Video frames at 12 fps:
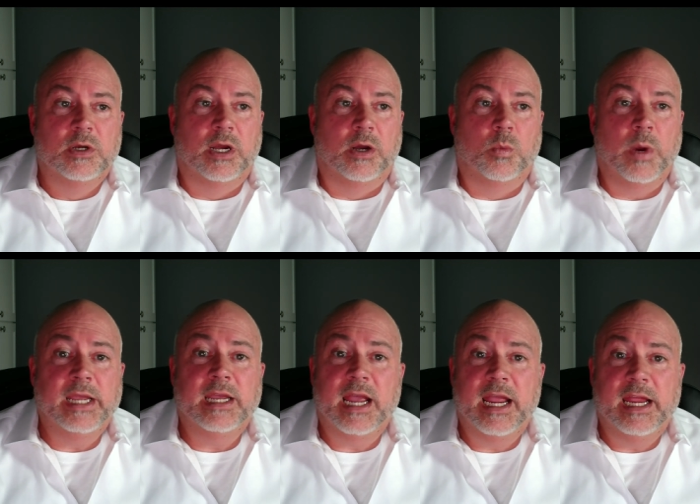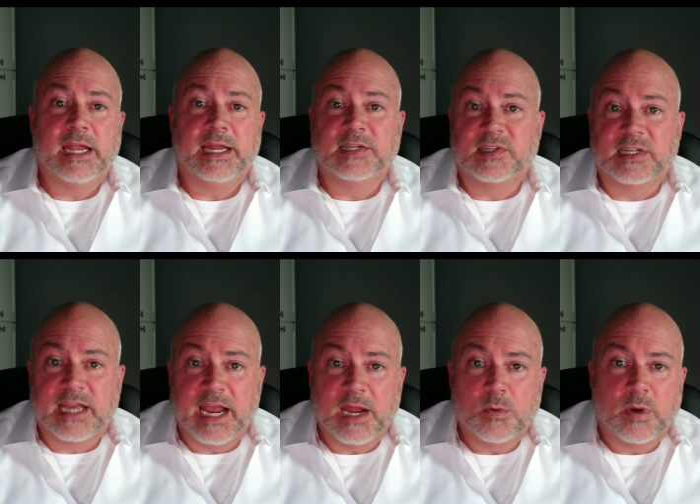Uh, weight gain, easy to
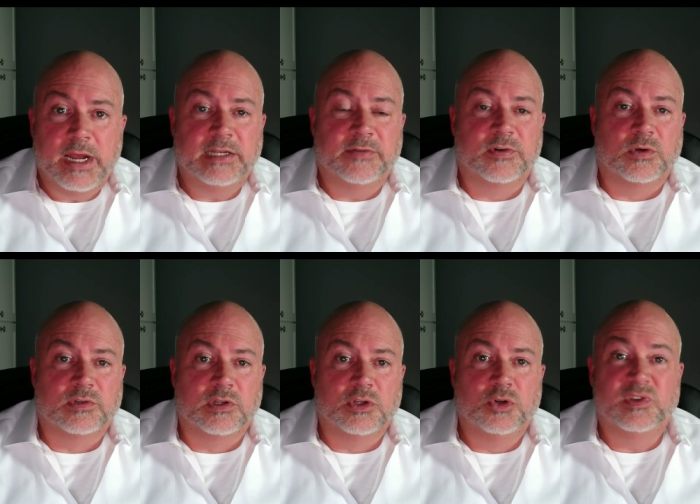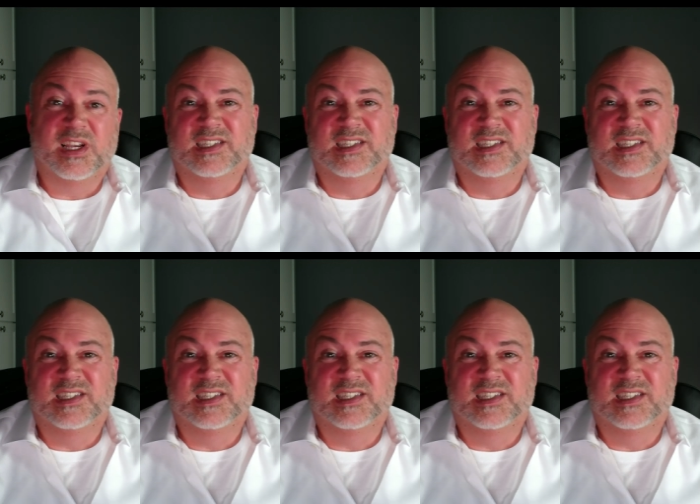gain weight, difficult to lose,